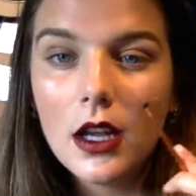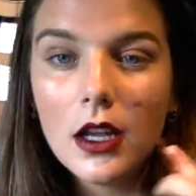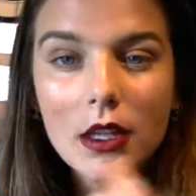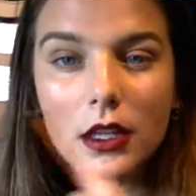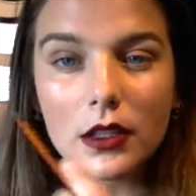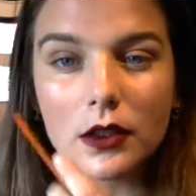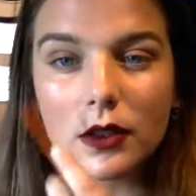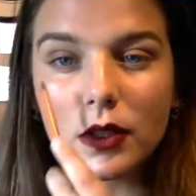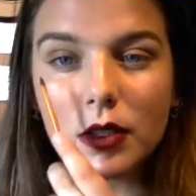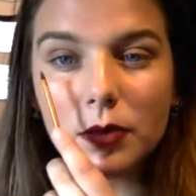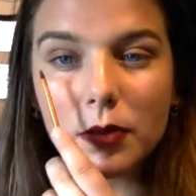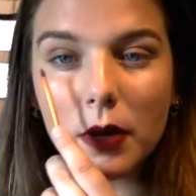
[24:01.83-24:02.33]

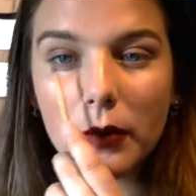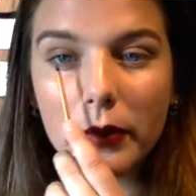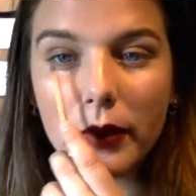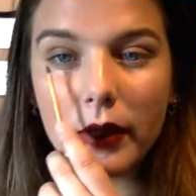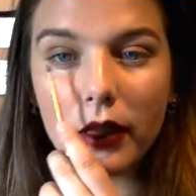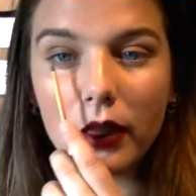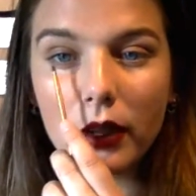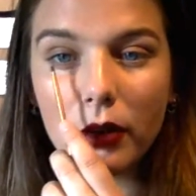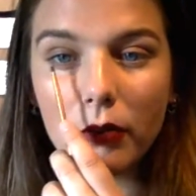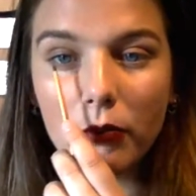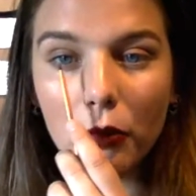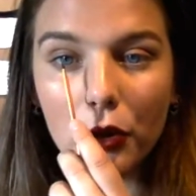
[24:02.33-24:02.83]
This one's probably a
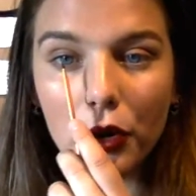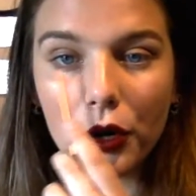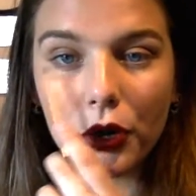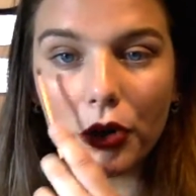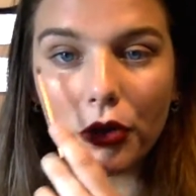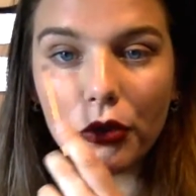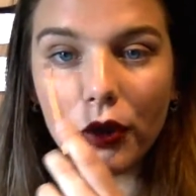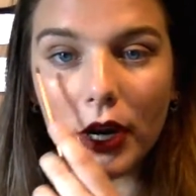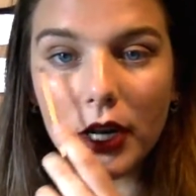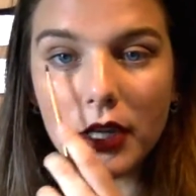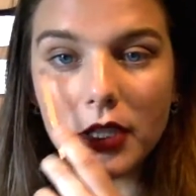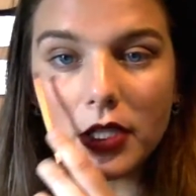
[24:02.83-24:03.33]
little more
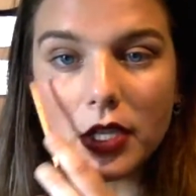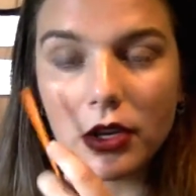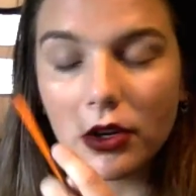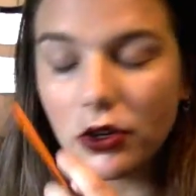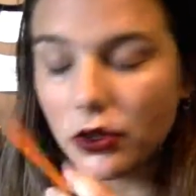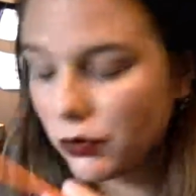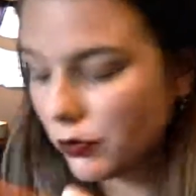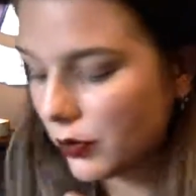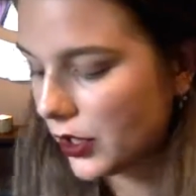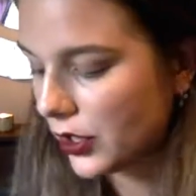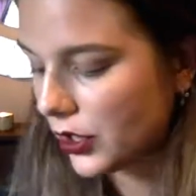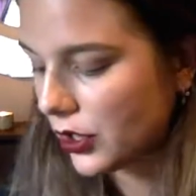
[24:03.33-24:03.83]
gray
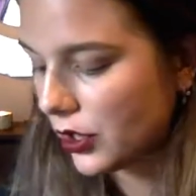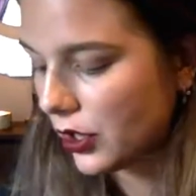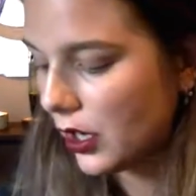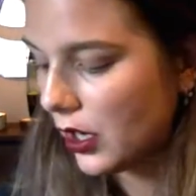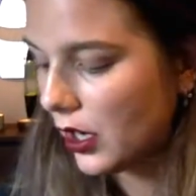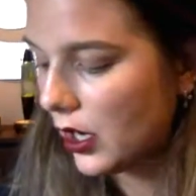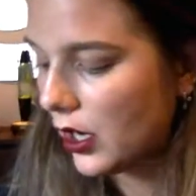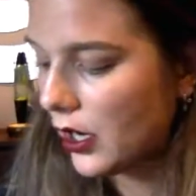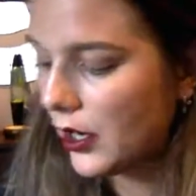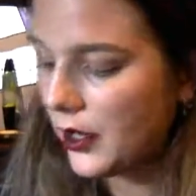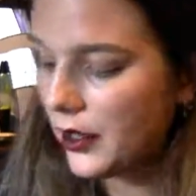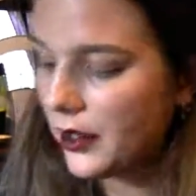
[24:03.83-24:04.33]
toned, which
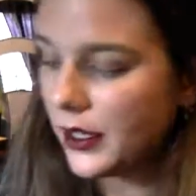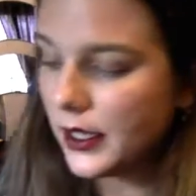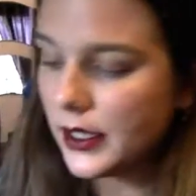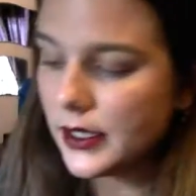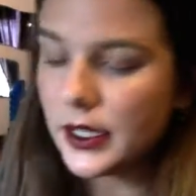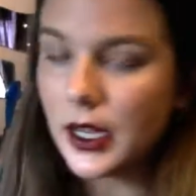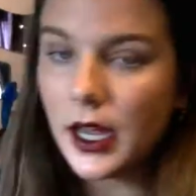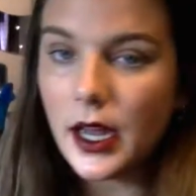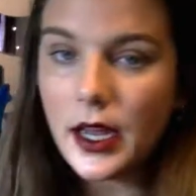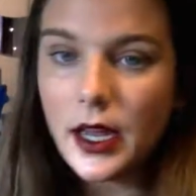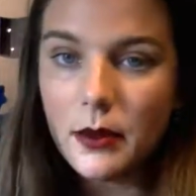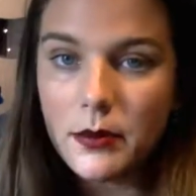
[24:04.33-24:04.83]
this
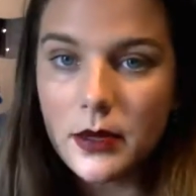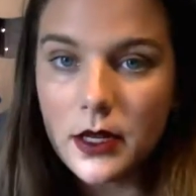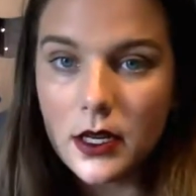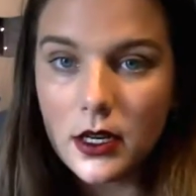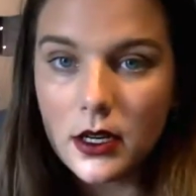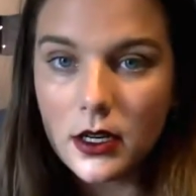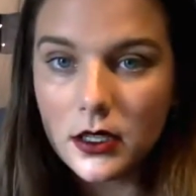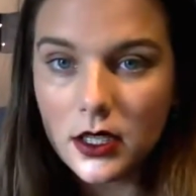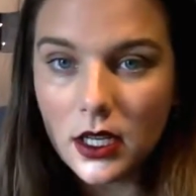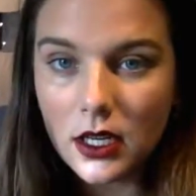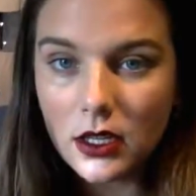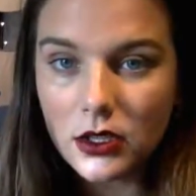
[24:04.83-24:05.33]
guy up
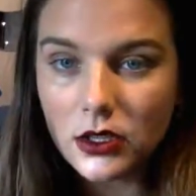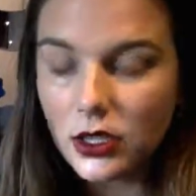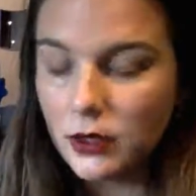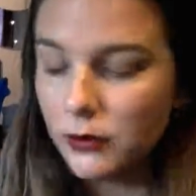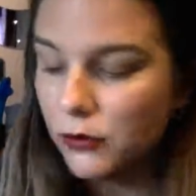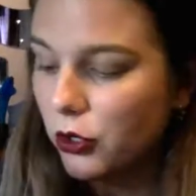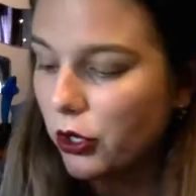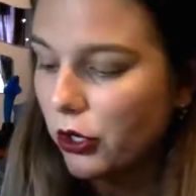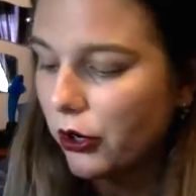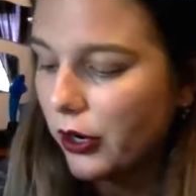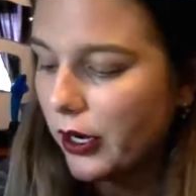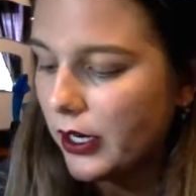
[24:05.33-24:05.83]
here is actually
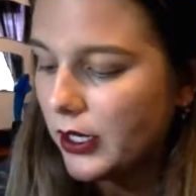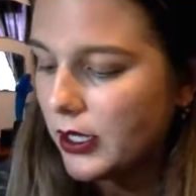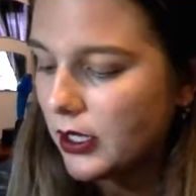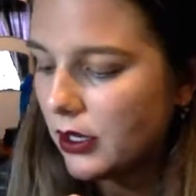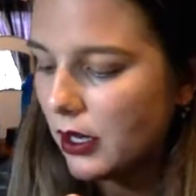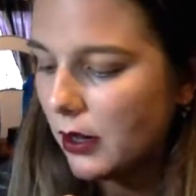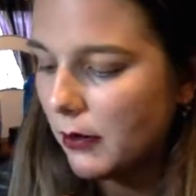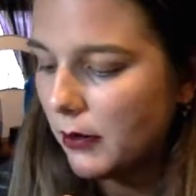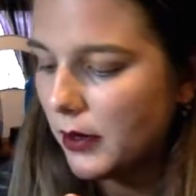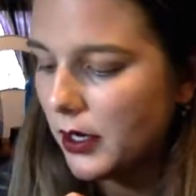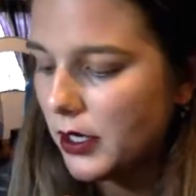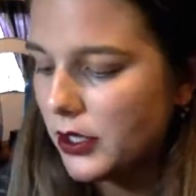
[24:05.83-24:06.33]
more gray toned.
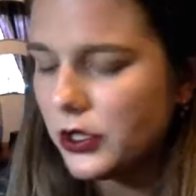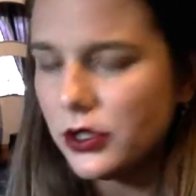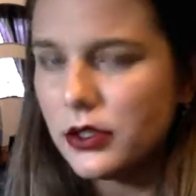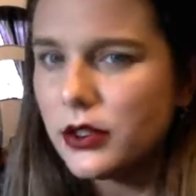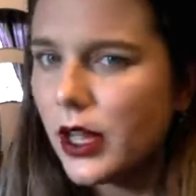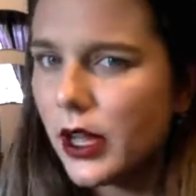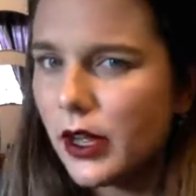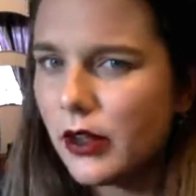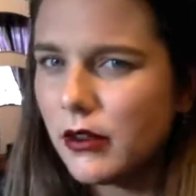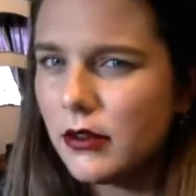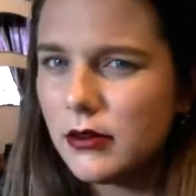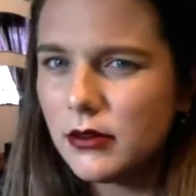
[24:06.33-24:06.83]
I'm gonna do
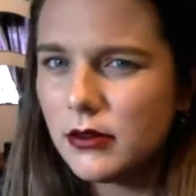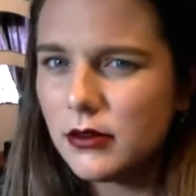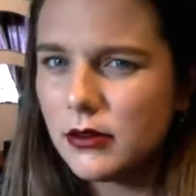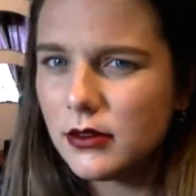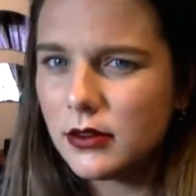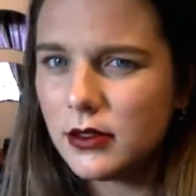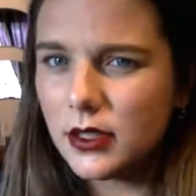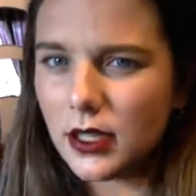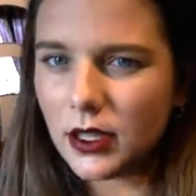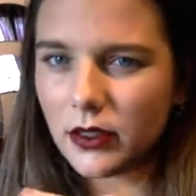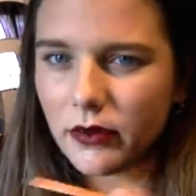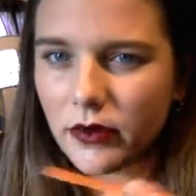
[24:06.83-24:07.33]
that and
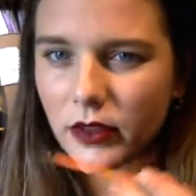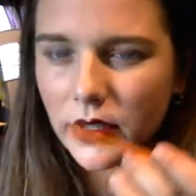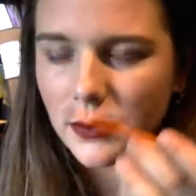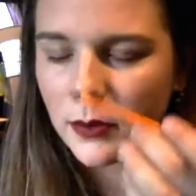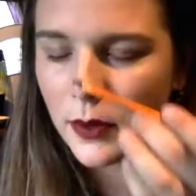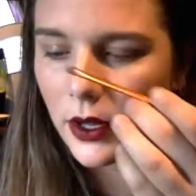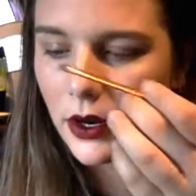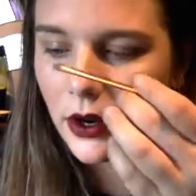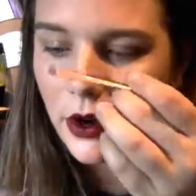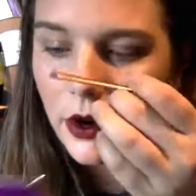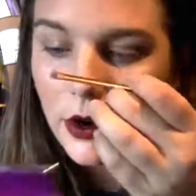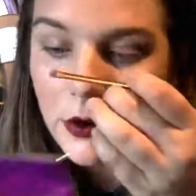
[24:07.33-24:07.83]
see if it's
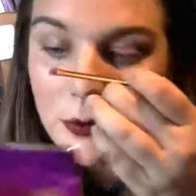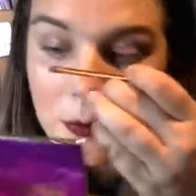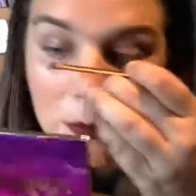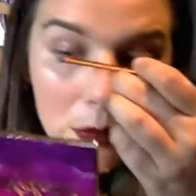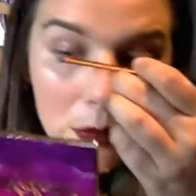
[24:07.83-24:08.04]
better.